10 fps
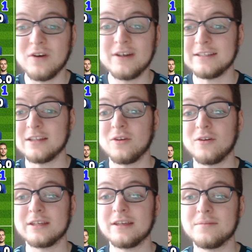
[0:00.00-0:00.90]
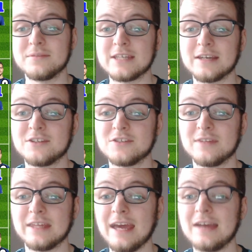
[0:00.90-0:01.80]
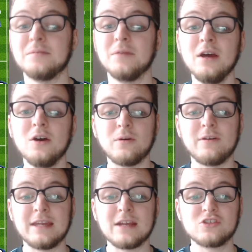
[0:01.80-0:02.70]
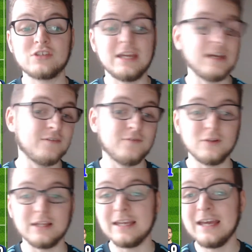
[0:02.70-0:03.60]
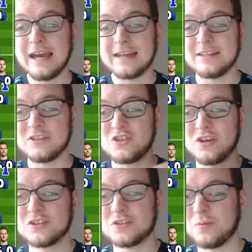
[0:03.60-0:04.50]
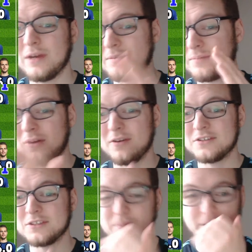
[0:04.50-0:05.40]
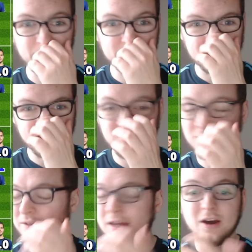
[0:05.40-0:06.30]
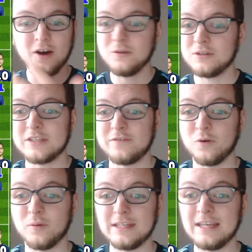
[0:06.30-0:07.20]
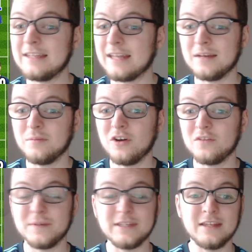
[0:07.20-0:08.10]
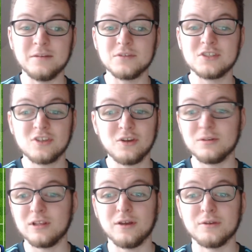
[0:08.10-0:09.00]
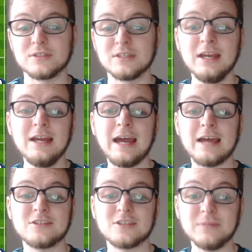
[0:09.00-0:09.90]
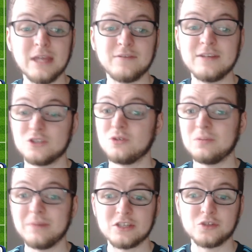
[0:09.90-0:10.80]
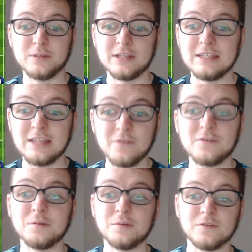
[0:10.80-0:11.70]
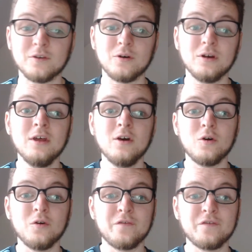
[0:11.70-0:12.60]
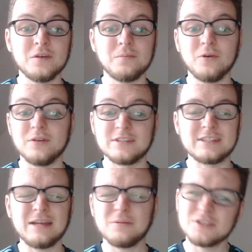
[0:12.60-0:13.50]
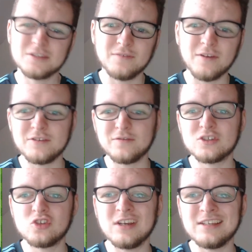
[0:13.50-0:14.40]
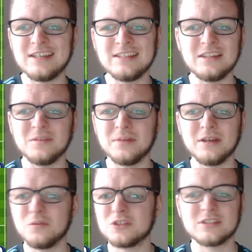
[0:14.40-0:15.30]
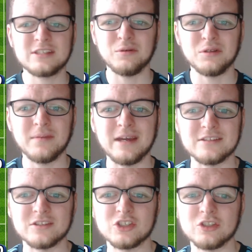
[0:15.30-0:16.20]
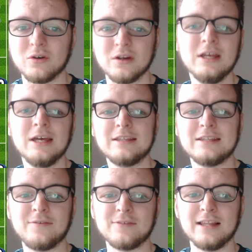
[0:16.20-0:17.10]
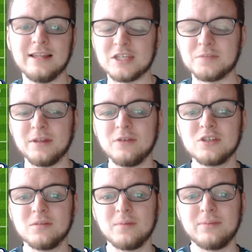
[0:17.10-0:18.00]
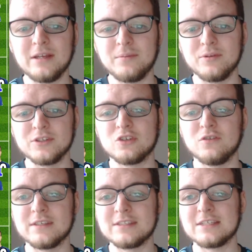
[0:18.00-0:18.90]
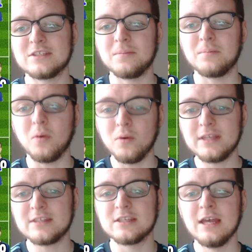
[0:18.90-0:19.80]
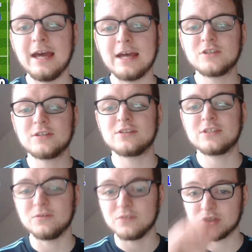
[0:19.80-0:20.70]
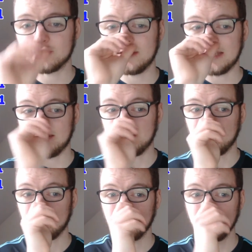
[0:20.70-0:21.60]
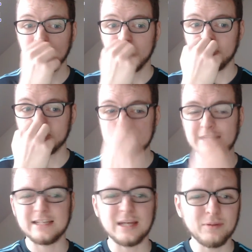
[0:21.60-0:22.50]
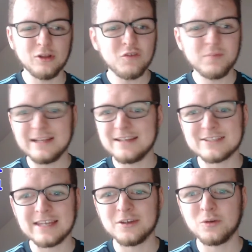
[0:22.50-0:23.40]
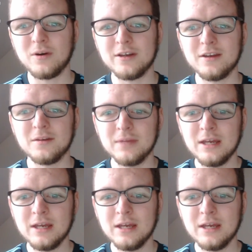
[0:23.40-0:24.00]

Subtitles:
right in the dying seconds of the game, where he actually hit a volley and it just went past the post. It could have, I honestly thought when he hit that it might have been in, it was so close. And if he scored the match winner, he definitely would have got all 3 points. And that was very frustrating that he didn't, but it was still an amazing shot nevertheless. But those are my player point scoring system points. As you can see on the screen, how they are all tallying up. A lot of players getting quite